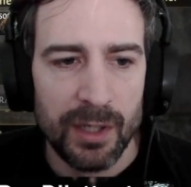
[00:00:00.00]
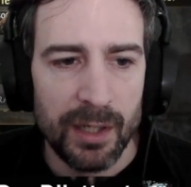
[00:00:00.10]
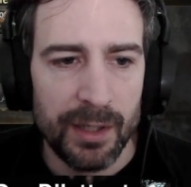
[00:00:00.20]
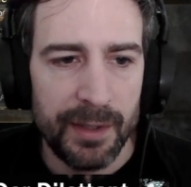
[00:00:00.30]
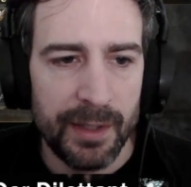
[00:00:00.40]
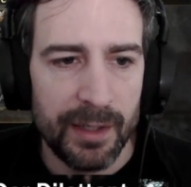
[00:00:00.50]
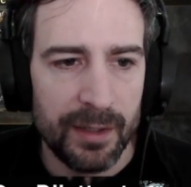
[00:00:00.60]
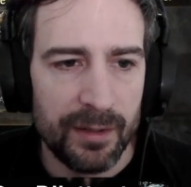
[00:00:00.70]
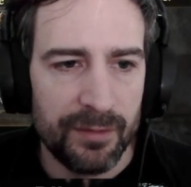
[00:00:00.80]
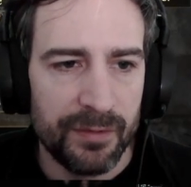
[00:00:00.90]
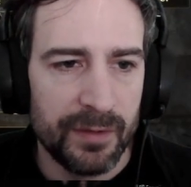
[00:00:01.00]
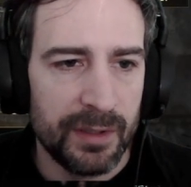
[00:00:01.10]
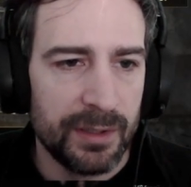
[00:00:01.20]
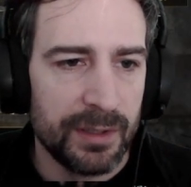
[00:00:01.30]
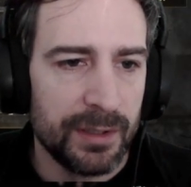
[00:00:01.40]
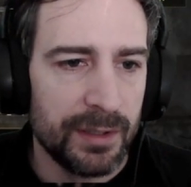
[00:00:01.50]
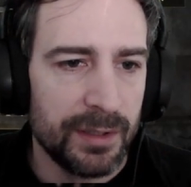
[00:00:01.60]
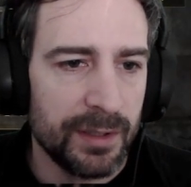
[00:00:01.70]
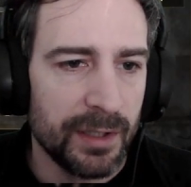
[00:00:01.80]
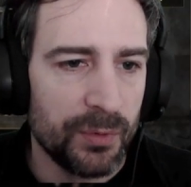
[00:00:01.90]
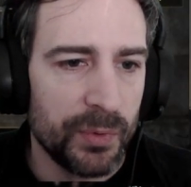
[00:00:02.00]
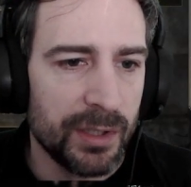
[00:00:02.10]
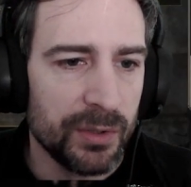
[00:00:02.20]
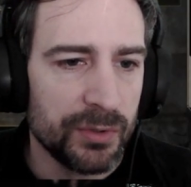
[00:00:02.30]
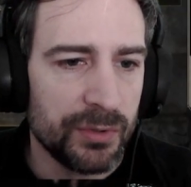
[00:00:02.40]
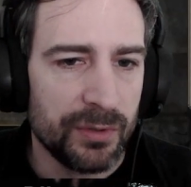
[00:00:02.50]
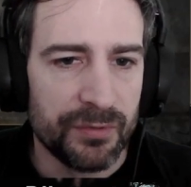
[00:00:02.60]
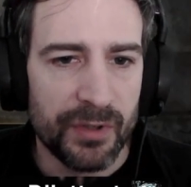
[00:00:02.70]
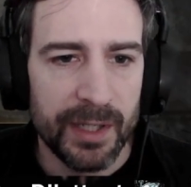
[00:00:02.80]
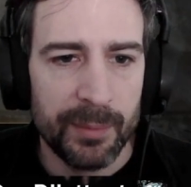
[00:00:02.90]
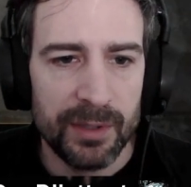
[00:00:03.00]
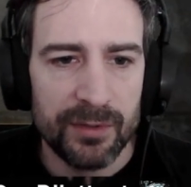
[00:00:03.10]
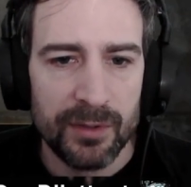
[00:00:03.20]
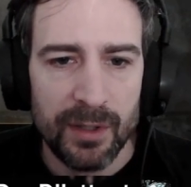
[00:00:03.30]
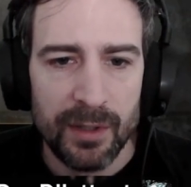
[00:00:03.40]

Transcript: I have, and then we go to the fragments.